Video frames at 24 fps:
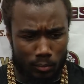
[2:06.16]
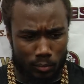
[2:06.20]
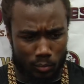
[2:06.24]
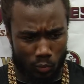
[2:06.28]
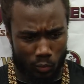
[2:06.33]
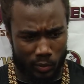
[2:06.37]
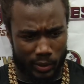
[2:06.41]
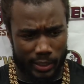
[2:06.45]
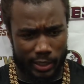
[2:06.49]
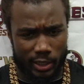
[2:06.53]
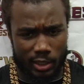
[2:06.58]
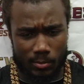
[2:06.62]

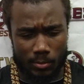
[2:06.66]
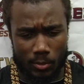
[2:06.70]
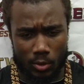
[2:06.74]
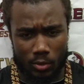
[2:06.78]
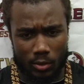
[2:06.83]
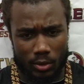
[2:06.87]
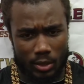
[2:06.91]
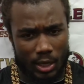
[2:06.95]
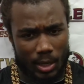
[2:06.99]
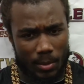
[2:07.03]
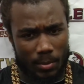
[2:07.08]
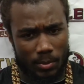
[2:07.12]
We hit him on
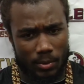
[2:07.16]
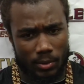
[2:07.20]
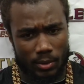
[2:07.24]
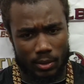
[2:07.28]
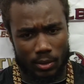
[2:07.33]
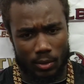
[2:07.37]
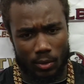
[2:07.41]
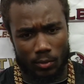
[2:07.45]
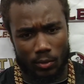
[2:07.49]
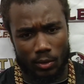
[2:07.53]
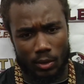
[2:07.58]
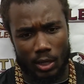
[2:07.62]
a
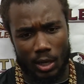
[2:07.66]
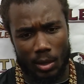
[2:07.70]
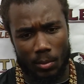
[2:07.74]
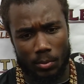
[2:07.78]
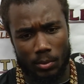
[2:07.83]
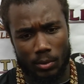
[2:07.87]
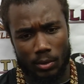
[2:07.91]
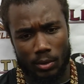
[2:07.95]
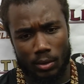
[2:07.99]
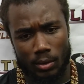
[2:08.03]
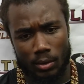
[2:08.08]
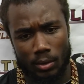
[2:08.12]
couple
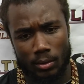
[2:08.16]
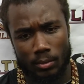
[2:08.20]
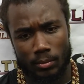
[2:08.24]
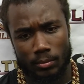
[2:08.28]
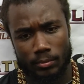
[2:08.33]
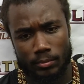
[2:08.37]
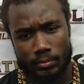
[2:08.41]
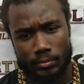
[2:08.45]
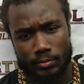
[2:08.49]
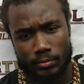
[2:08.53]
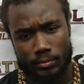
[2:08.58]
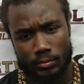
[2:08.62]

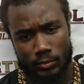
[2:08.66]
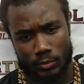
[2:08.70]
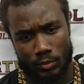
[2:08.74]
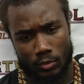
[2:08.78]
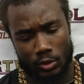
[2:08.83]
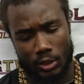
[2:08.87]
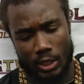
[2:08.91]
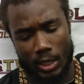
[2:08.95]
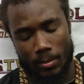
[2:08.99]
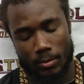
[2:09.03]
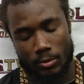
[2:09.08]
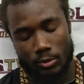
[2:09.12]

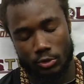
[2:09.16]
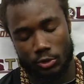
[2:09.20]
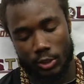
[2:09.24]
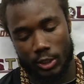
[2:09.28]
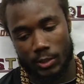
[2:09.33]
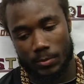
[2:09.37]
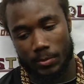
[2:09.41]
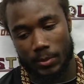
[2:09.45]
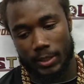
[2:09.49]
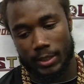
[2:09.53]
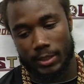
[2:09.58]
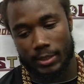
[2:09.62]
of
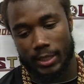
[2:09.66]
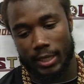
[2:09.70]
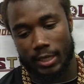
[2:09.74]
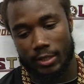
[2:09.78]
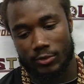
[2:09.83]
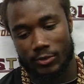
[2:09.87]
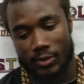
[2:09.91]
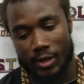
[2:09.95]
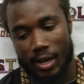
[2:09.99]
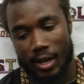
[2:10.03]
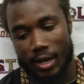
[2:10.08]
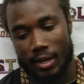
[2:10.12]
stretch plays that
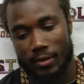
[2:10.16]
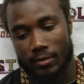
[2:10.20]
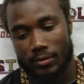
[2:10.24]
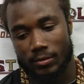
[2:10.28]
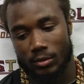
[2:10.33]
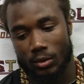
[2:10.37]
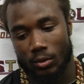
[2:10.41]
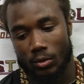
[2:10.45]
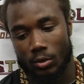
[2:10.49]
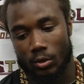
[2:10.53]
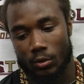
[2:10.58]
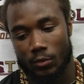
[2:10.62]
drive.
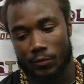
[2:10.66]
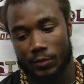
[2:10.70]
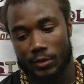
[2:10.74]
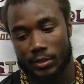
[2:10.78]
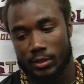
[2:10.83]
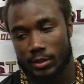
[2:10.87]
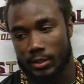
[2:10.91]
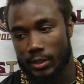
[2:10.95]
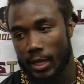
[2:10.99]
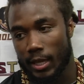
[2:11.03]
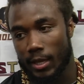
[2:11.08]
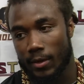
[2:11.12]
So, because
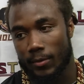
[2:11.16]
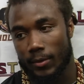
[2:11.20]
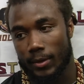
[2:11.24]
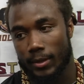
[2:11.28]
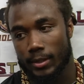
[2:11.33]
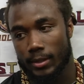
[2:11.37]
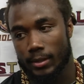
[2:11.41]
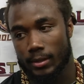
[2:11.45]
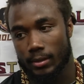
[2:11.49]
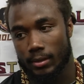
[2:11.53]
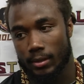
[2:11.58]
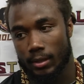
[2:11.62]
Fisher stayed with
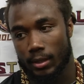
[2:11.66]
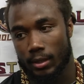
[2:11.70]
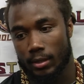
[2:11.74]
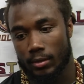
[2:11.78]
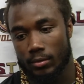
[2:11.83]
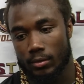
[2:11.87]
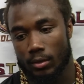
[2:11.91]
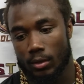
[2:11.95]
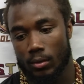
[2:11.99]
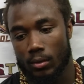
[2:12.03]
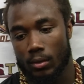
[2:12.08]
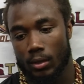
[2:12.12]
it, and
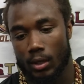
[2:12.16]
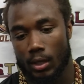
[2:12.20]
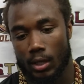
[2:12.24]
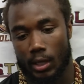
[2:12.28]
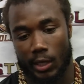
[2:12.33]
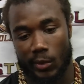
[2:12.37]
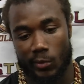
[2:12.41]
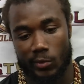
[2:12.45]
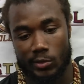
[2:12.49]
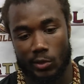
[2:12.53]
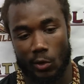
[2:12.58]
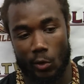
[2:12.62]
you know,
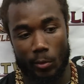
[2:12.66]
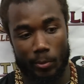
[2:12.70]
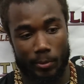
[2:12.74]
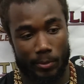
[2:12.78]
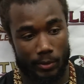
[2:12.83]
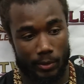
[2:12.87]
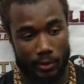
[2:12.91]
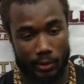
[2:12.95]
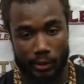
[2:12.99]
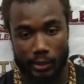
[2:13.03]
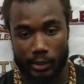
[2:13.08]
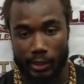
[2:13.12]
it was
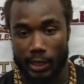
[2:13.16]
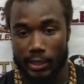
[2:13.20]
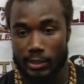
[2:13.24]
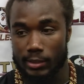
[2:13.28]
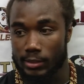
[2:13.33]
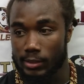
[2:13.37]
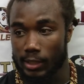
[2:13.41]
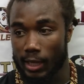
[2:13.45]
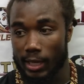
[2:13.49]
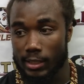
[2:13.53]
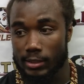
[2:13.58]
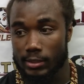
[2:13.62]
open, and I
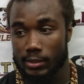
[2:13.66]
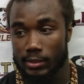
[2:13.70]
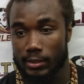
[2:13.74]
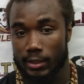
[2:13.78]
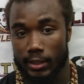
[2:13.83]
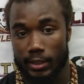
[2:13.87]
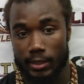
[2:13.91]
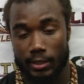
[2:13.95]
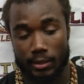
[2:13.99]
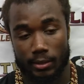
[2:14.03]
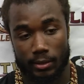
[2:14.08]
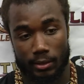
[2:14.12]
just
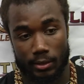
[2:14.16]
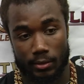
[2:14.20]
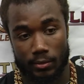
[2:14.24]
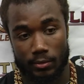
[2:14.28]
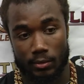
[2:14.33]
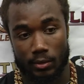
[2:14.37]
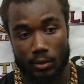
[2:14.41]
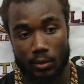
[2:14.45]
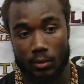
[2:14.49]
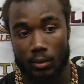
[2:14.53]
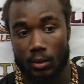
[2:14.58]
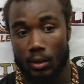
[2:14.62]
hit it, and you
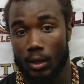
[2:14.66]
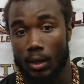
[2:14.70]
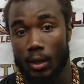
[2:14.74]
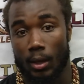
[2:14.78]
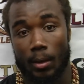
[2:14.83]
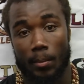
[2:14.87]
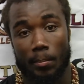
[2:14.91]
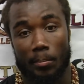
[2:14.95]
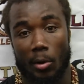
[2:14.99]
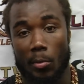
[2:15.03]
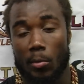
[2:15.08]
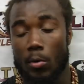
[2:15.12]
know,
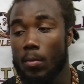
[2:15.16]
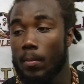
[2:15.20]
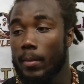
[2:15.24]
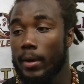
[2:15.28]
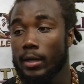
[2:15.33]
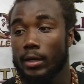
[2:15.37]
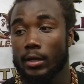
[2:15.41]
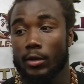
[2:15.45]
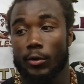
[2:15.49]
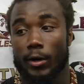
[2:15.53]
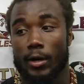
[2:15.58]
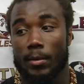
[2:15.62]
Bobo
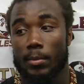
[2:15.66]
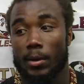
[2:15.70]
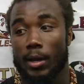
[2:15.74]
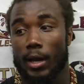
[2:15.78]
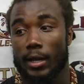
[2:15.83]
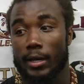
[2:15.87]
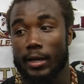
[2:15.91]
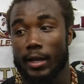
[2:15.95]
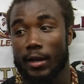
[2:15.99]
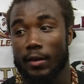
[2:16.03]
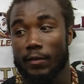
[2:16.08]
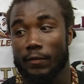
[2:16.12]
made a great
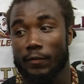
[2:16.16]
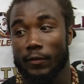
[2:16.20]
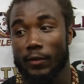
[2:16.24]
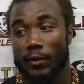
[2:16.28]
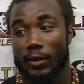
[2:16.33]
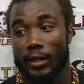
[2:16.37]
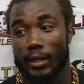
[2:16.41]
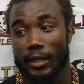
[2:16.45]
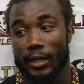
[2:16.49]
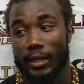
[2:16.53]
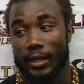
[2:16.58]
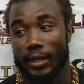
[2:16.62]
block
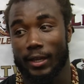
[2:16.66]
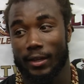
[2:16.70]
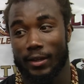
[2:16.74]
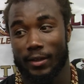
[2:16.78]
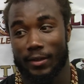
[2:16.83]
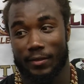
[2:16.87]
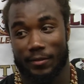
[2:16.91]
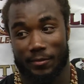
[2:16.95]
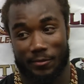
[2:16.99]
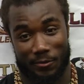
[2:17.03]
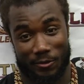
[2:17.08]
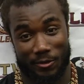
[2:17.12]
downfield again
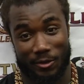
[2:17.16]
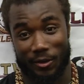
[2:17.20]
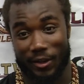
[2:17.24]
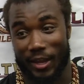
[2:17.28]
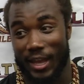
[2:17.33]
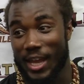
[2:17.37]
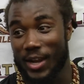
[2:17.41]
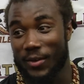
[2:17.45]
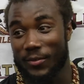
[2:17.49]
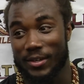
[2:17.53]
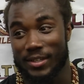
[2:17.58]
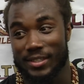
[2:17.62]
for the
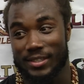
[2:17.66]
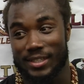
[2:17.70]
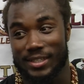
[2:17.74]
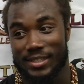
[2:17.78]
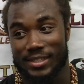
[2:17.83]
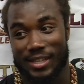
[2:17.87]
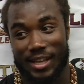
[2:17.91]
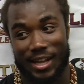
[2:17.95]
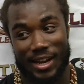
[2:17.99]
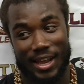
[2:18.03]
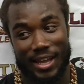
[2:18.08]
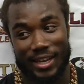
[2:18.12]
game-winning
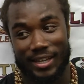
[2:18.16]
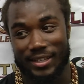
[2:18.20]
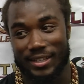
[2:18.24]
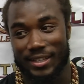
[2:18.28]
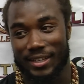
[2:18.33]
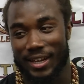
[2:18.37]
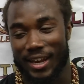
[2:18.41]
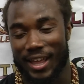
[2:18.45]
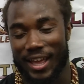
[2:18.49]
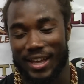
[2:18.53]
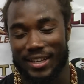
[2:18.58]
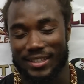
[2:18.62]
touchdown like he
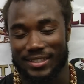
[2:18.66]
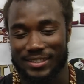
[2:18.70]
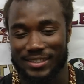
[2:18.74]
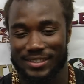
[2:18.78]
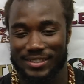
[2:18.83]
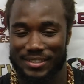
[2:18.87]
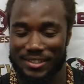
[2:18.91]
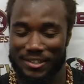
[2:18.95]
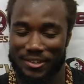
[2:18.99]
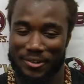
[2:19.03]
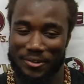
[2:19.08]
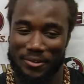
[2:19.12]
did last year.
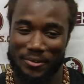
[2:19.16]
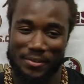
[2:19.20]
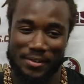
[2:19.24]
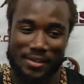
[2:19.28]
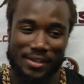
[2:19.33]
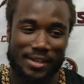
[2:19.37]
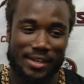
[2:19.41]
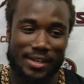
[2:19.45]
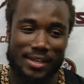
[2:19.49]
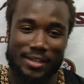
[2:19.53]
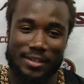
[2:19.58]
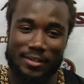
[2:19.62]
So,
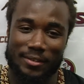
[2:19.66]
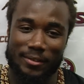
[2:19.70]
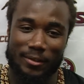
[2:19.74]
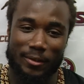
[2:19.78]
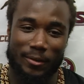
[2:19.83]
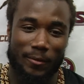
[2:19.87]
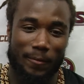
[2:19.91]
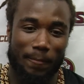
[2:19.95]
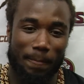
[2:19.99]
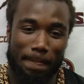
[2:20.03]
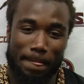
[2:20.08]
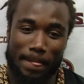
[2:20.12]
you
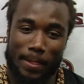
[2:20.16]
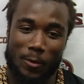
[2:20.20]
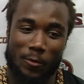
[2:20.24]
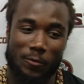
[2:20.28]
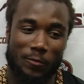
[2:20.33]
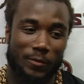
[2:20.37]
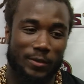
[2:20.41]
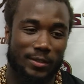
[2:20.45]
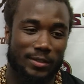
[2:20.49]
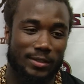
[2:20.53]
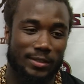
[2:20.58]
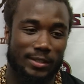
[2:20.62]
know, Coach
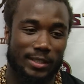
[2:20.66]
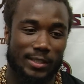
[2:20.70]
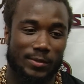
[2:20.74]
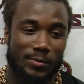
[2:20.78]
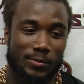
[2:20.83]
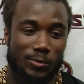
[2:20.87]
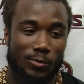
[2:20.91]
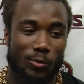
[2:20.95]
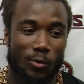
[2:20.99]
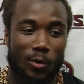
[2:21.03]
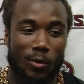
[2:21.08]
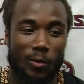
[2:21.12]
Fisher just
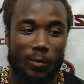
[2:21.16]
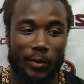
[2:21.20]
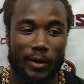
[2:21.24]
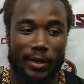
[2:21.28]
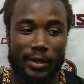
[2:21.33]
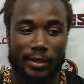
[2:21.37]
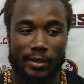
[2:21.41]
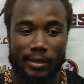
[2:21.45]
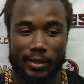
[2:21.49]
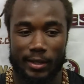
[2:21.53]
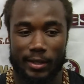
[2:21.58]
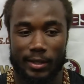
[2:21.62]
was going
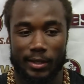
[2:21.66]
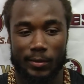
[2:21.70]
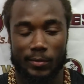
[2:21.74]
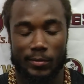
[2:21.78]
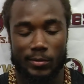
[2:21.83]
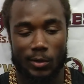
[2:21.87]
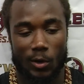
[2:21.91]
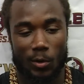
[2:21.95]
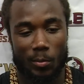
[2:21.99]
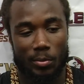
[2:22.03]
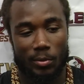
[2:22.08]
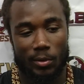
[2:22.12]
with it, and it
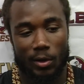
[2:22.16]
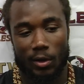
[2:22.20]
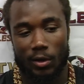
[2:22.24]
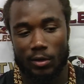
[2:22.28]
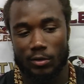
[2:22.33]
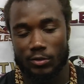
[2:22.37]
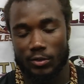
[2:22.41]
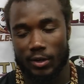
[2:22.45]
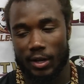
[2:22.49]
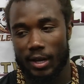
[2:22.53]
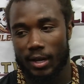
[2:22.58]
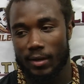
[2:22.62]
was open all
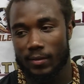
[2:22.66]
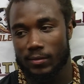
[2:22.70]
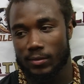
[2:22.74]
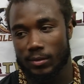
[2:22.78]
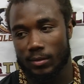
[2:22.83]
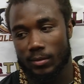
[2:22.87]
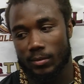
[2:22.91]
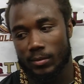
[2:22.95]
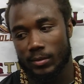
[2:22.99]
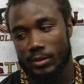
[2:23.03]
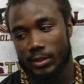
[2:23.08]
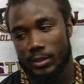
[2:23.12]
drive,
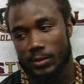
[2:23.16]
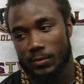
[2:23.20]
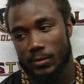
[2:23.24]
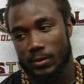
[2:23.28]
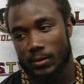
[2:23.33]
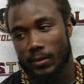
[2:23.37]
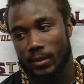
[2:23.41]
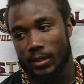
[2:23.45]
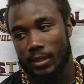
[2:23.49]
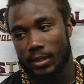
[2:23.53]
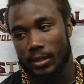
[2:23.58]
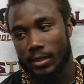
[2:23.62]
so we just
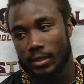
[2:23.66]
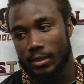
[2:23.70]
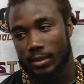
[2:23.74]
went with it.